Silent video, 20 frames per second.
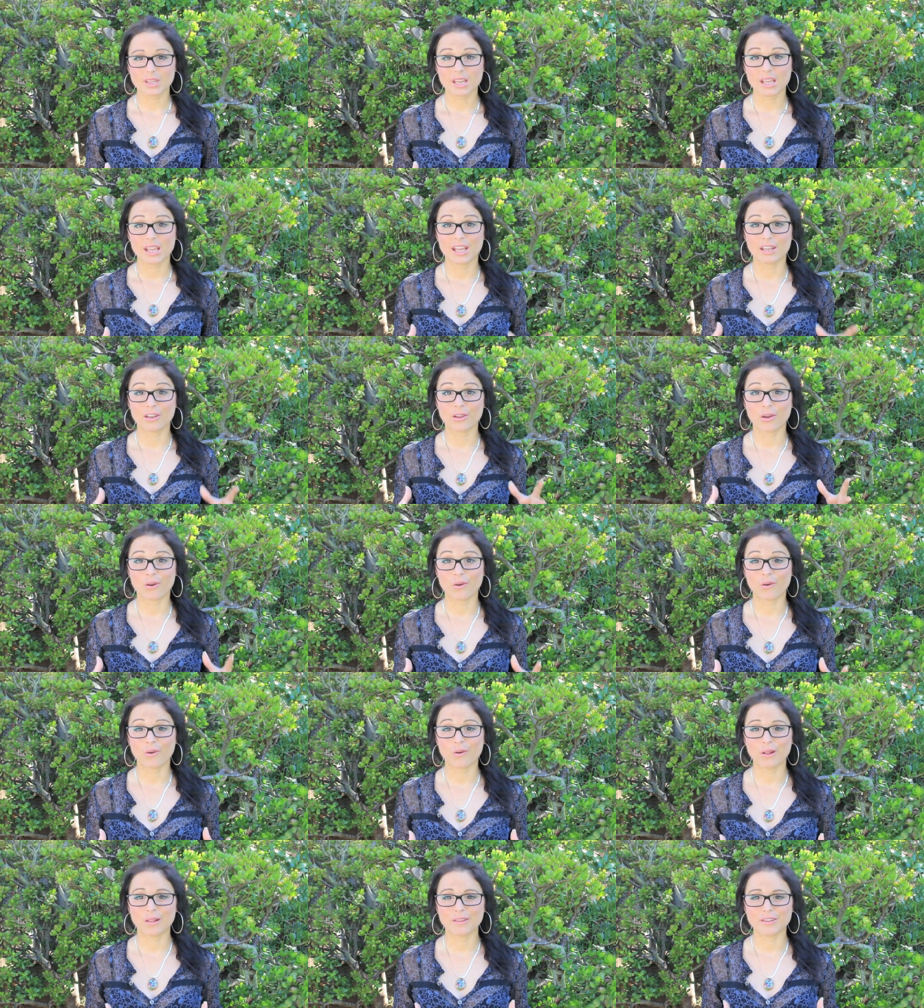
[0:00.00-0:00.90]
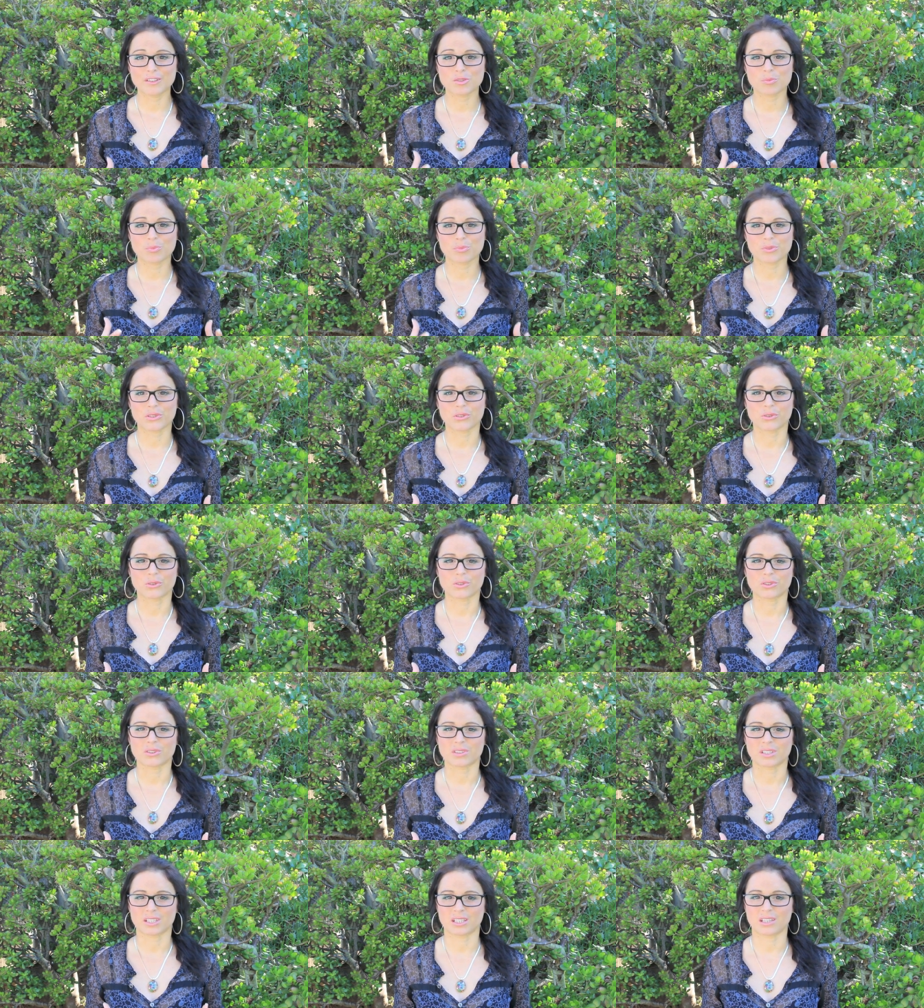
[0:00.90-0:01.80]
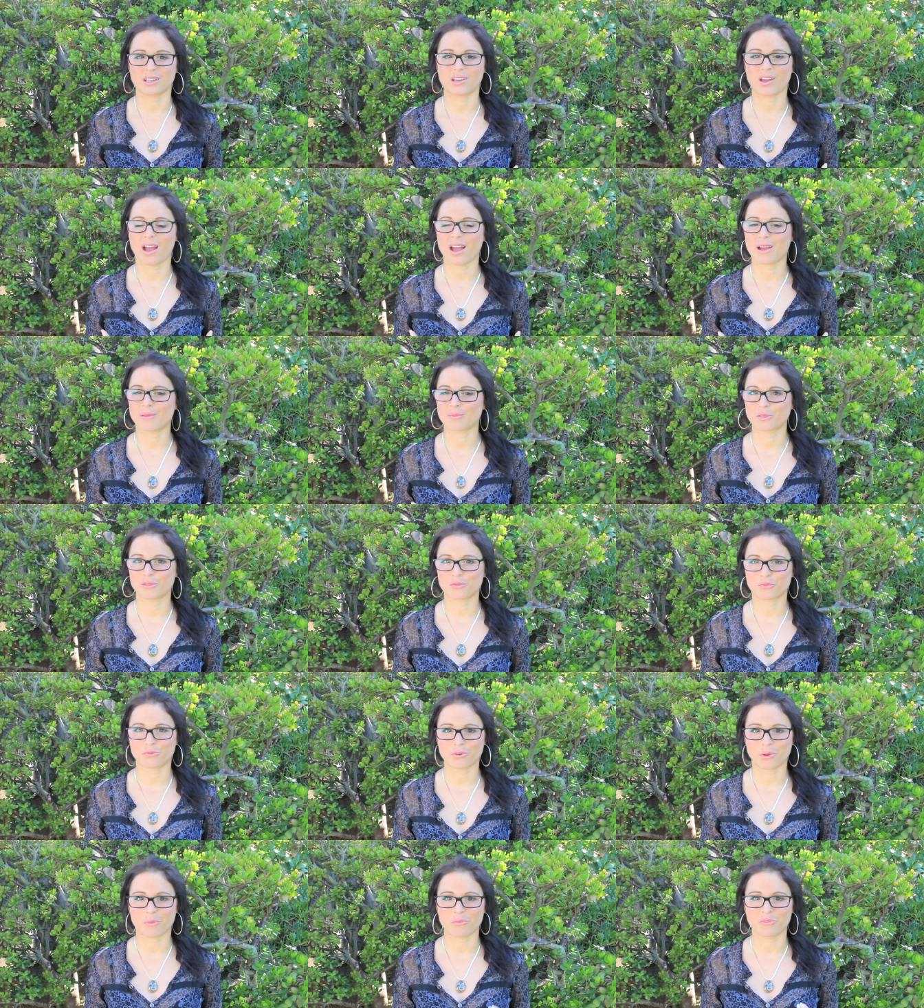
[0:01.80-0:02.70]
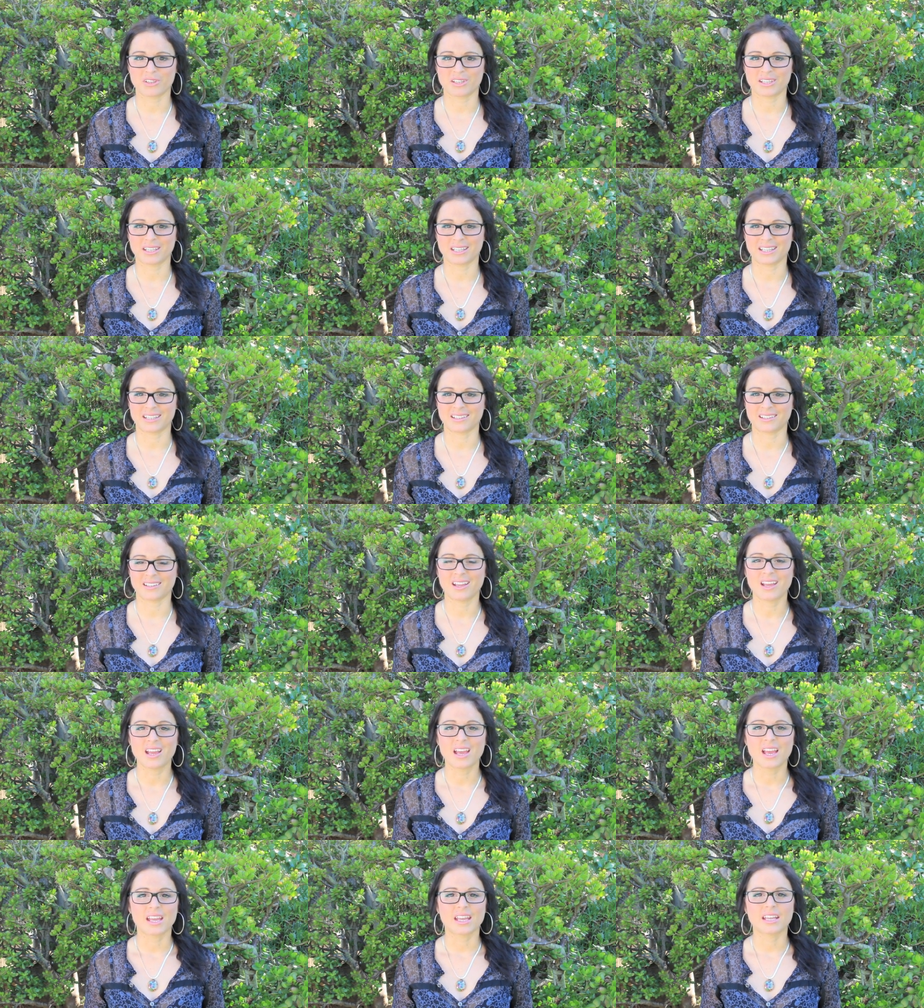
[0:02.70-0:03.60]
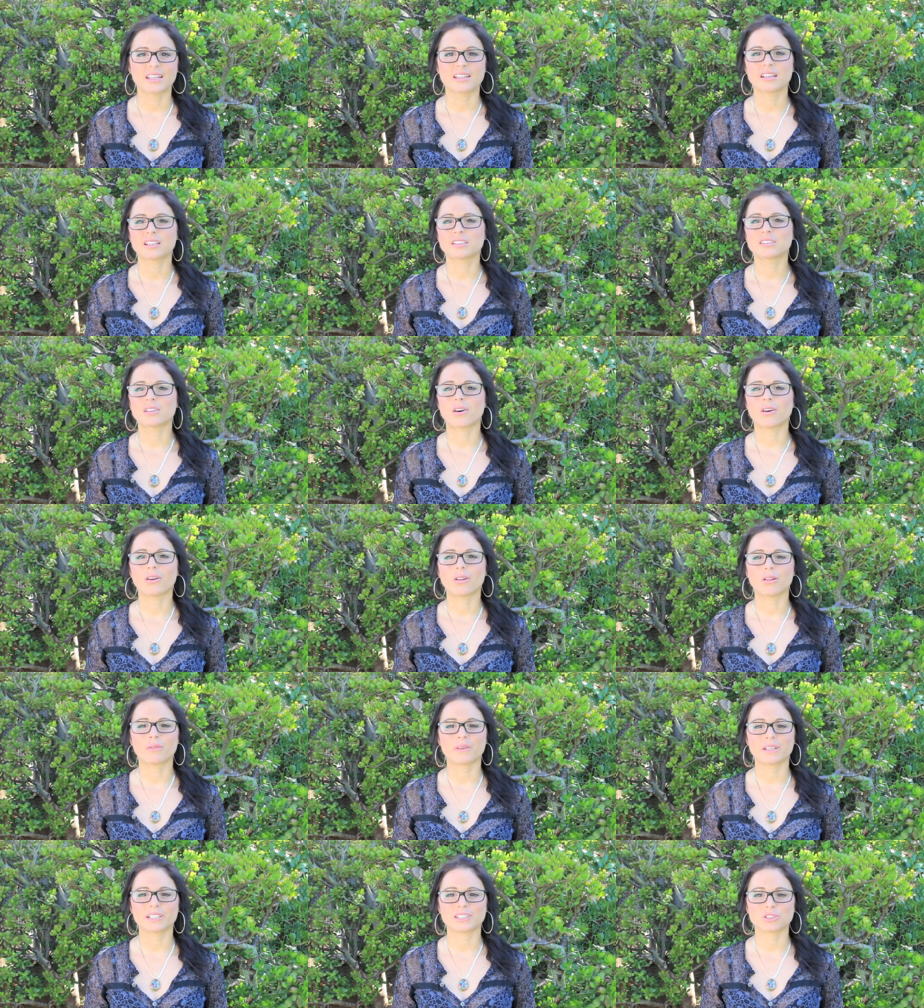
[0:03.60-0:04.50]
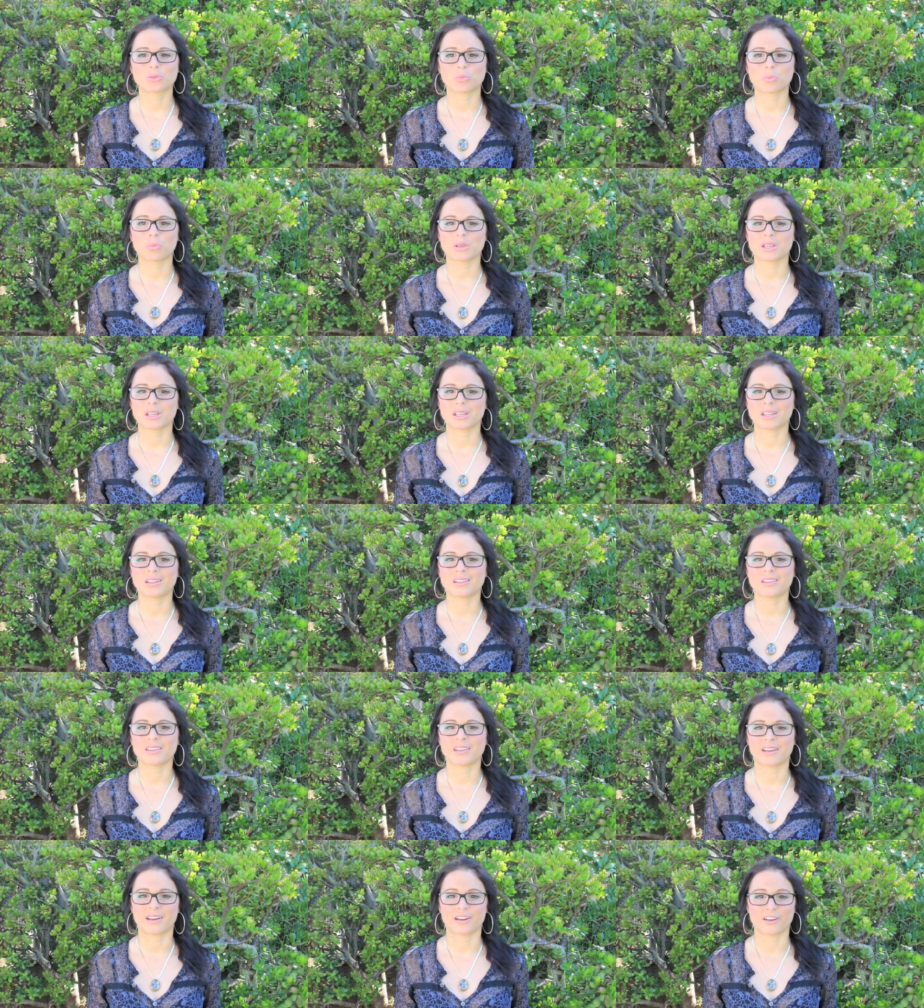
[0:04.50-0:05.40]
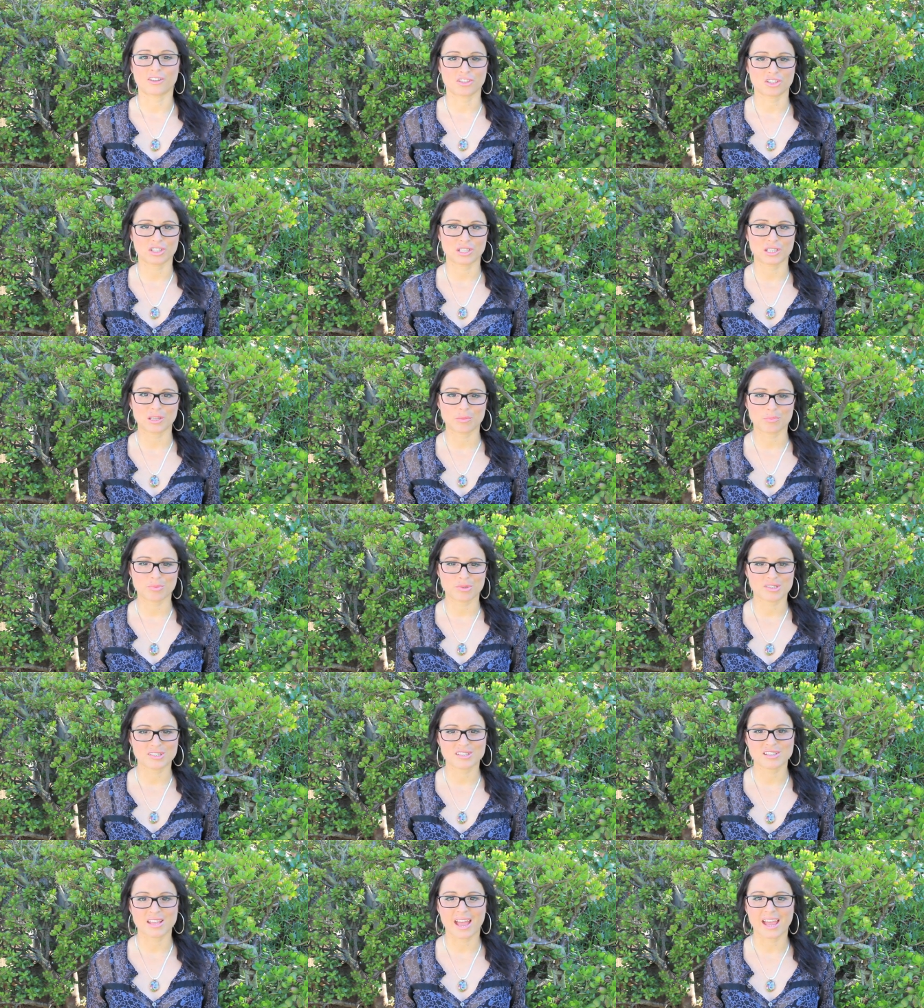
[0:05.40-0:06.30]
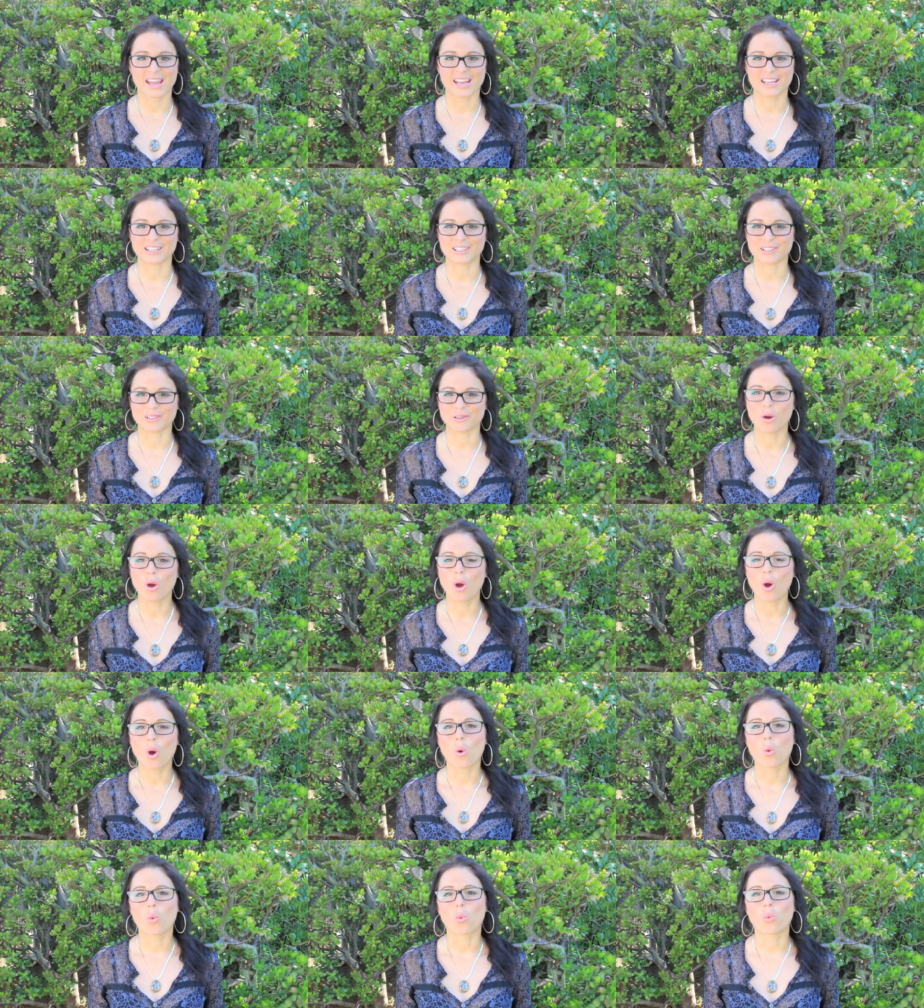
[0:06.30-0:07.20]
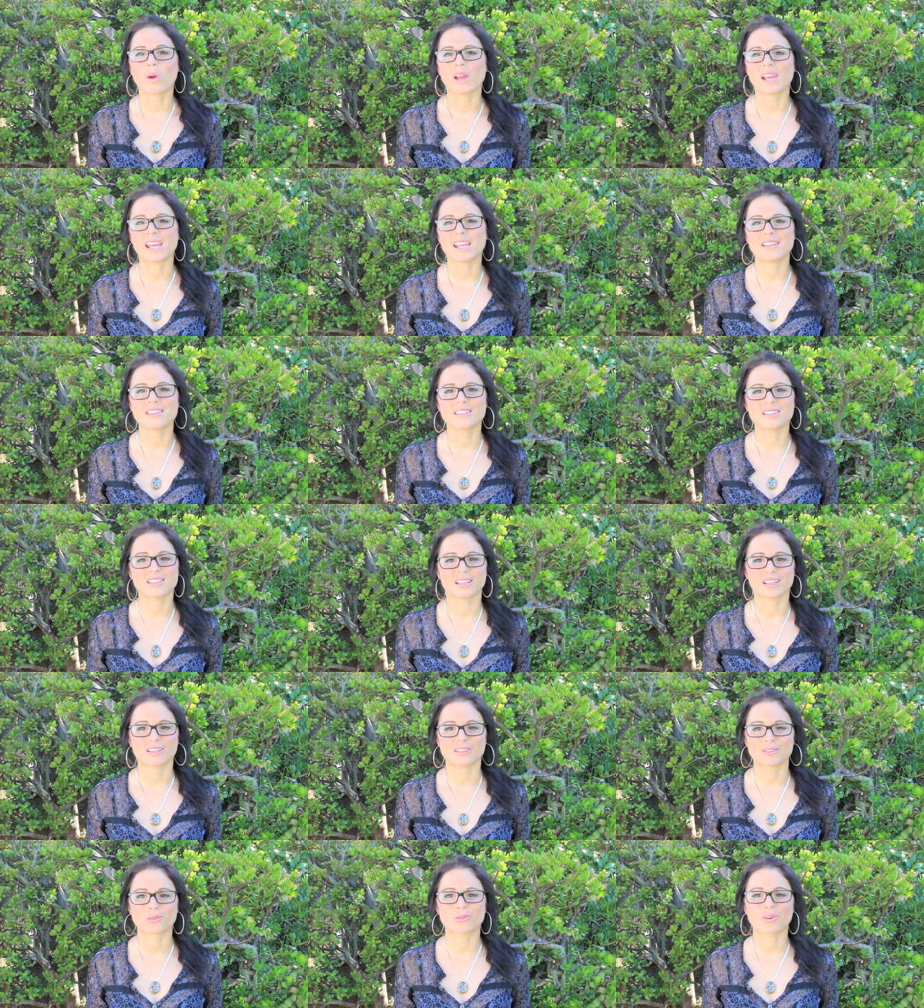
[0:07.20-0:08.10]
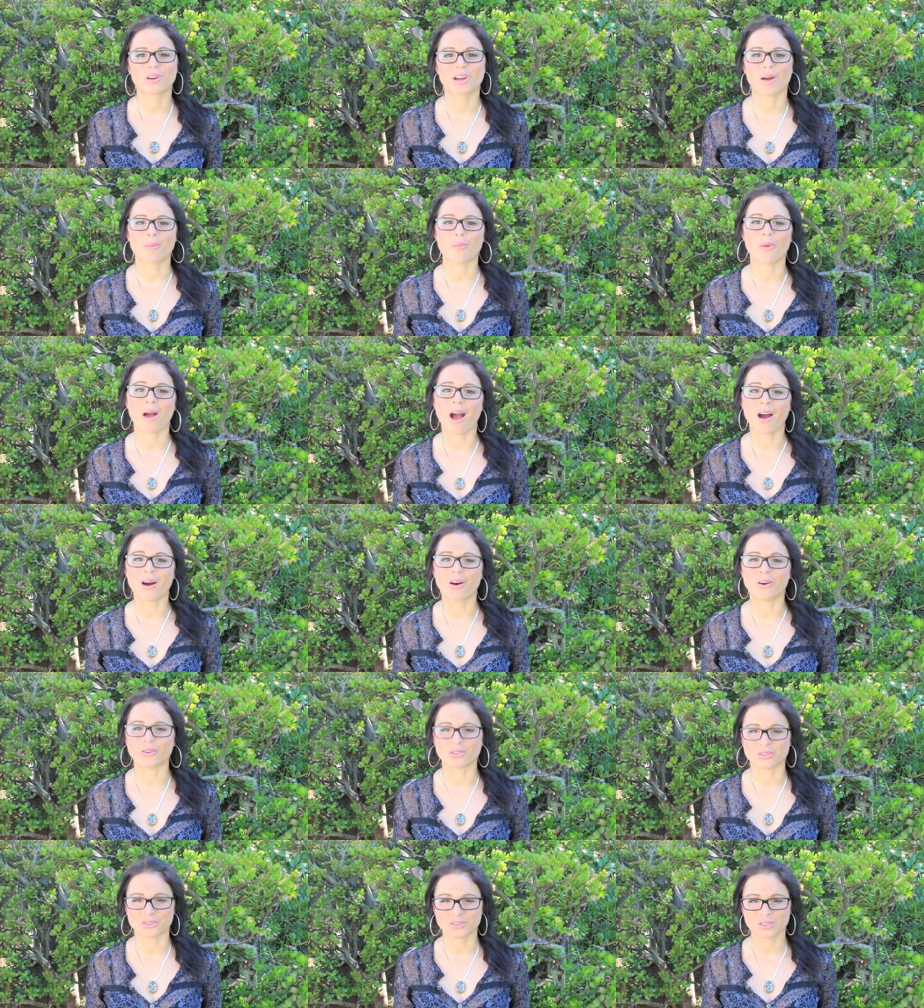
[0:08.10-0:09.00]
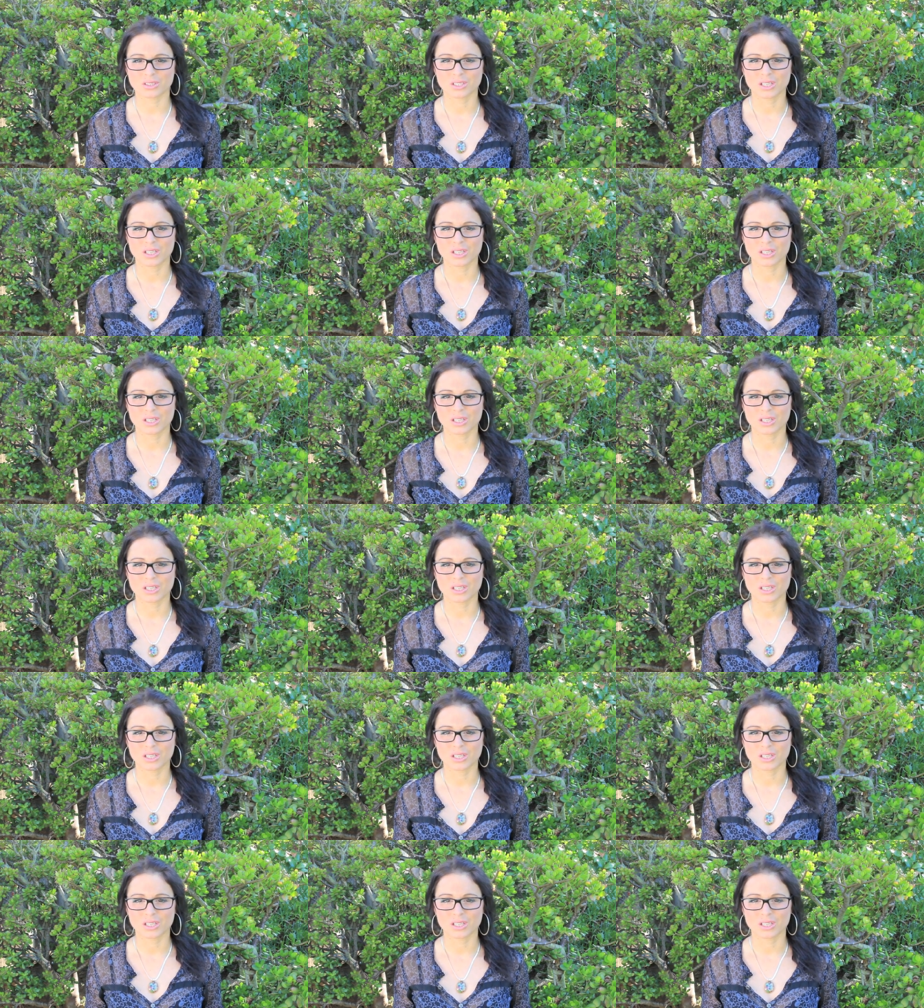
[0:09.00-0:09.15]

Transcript: And all this beauty comes from within. It has always been there, deep inside you, waiting to come out,